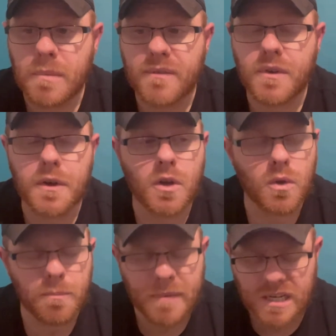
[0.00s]
I've heard
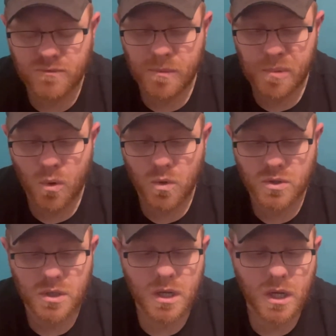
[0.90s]
mixed
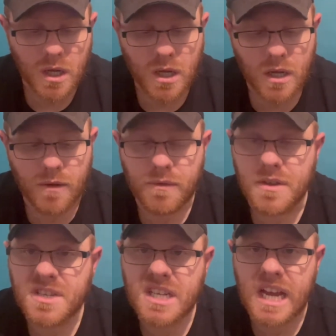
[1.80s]
reports of the
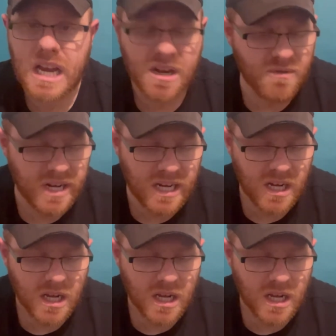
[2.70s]
scary